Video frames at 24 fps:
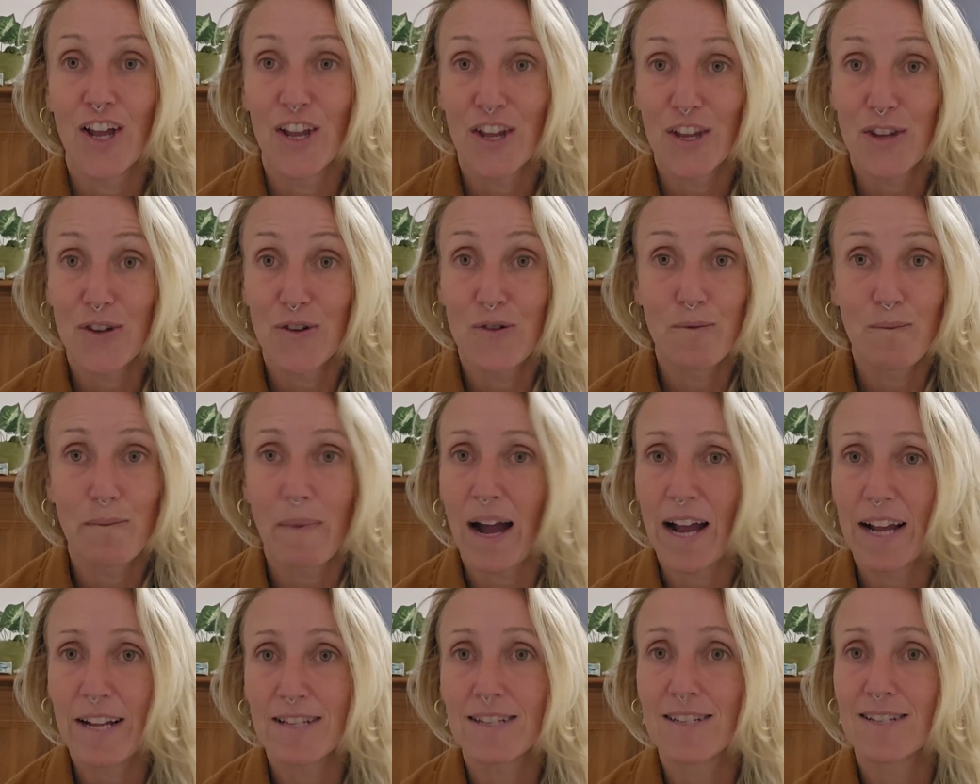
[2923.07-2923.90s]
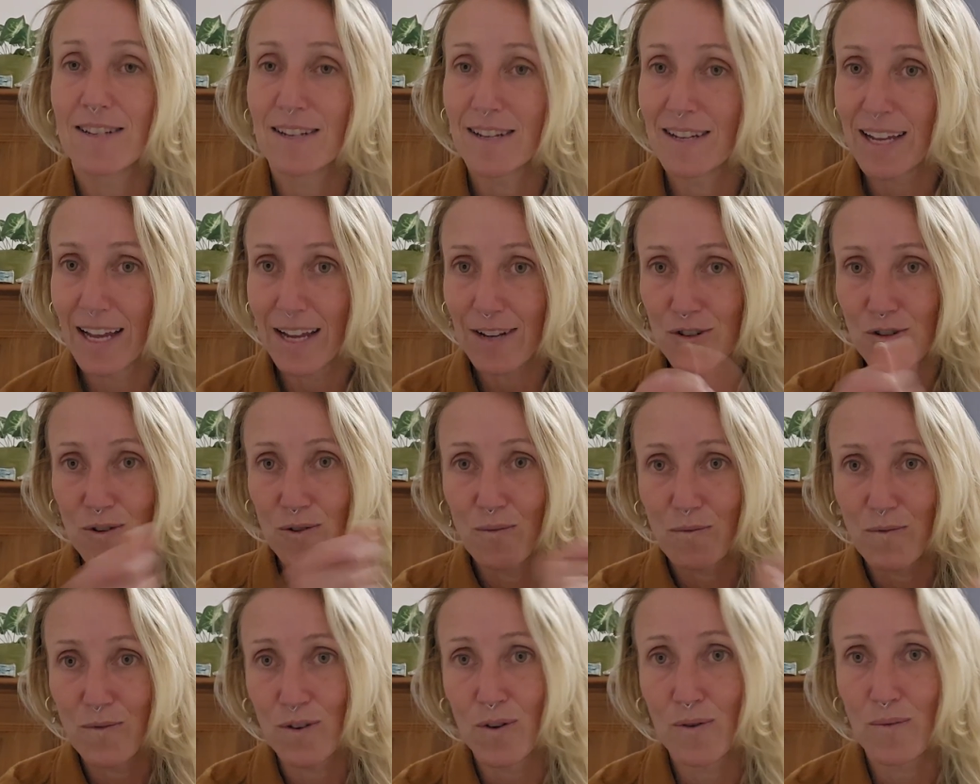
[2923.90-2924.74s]
you might get your
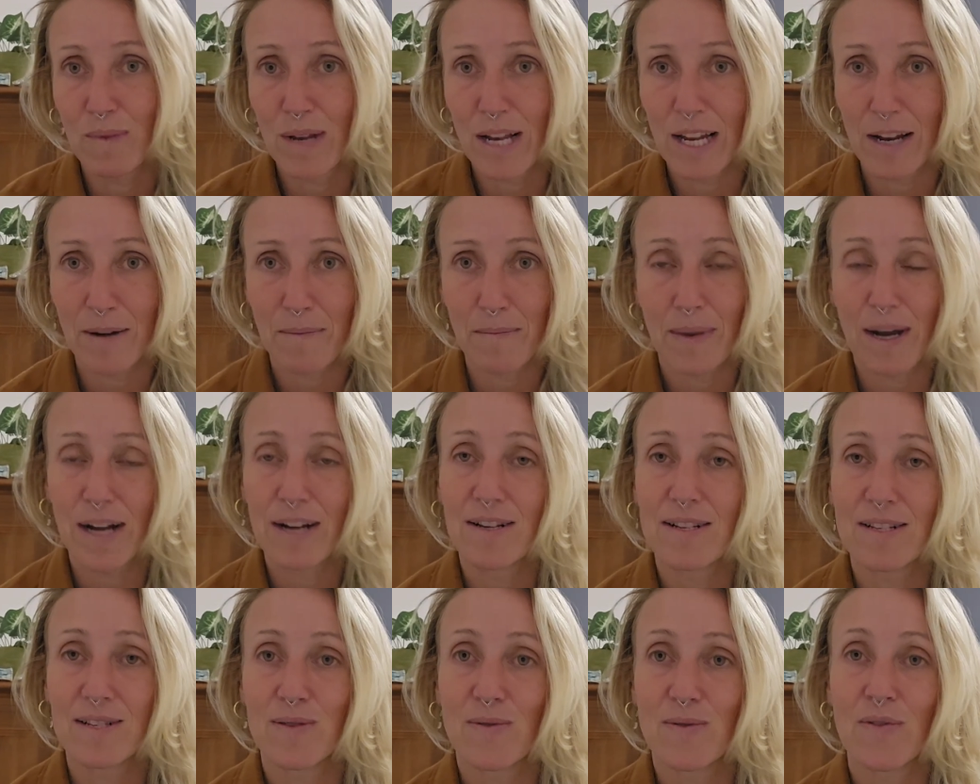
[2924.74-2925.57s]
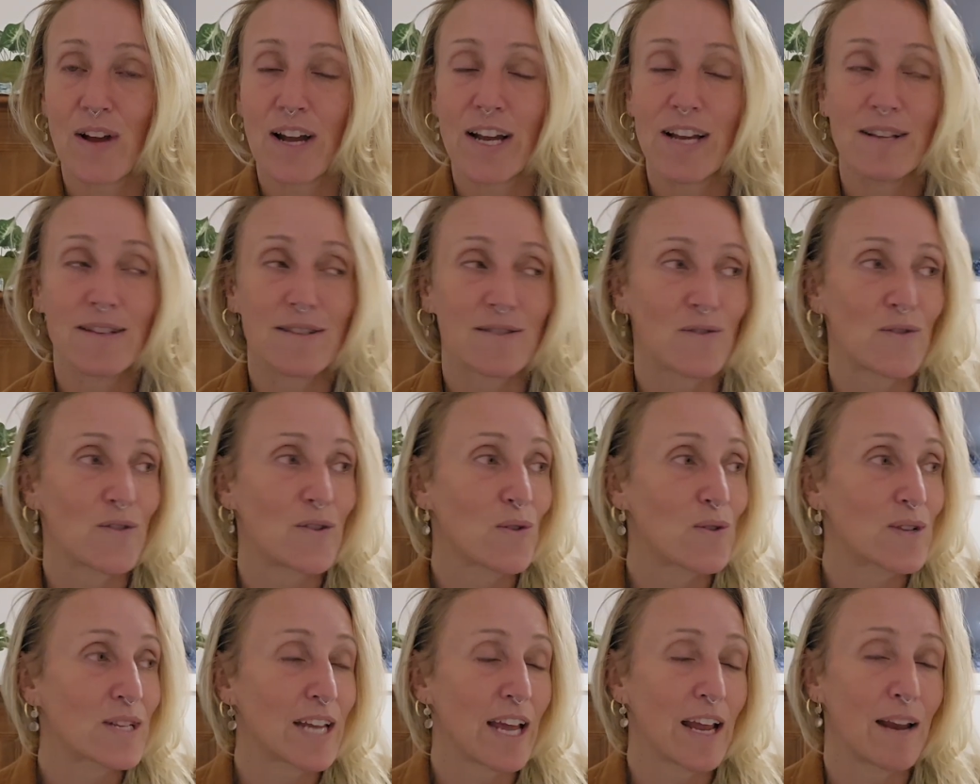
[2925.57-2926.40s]
$1 million, right? Or
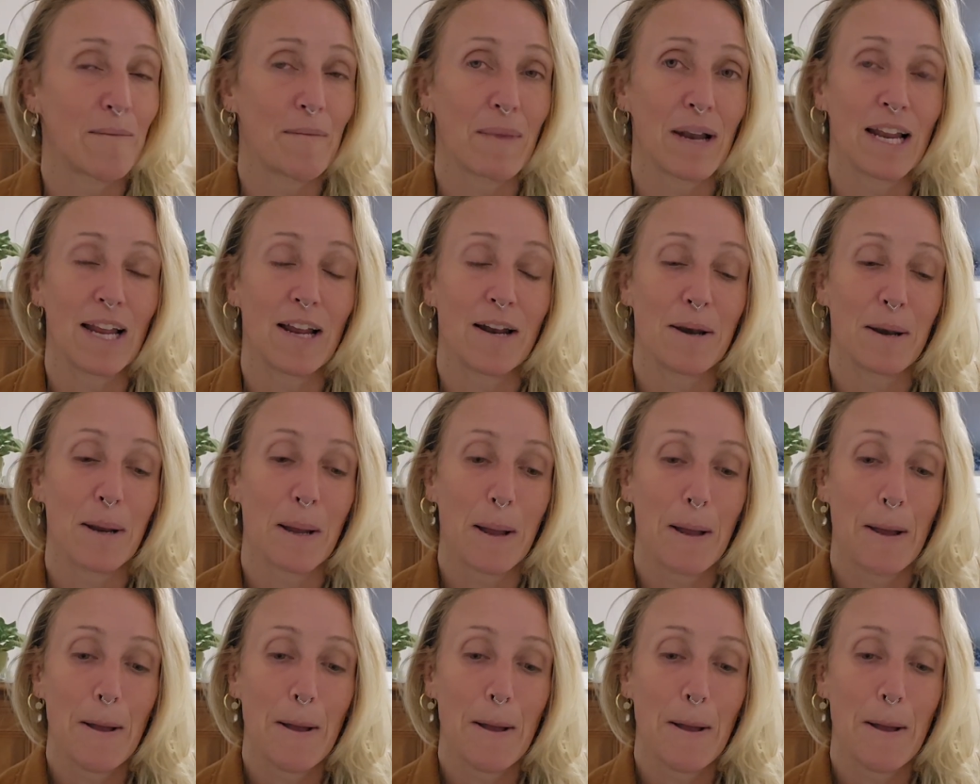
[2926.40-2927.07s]
your 10 million.